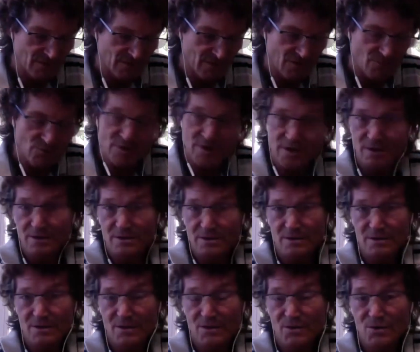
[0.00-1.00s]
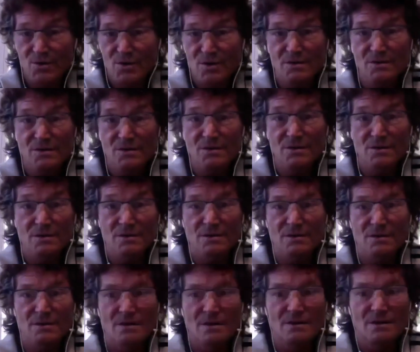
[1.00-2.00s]
we can, you can,
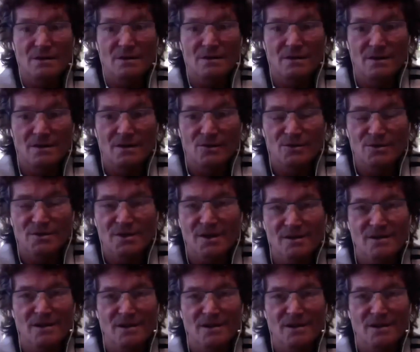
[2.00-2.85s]
take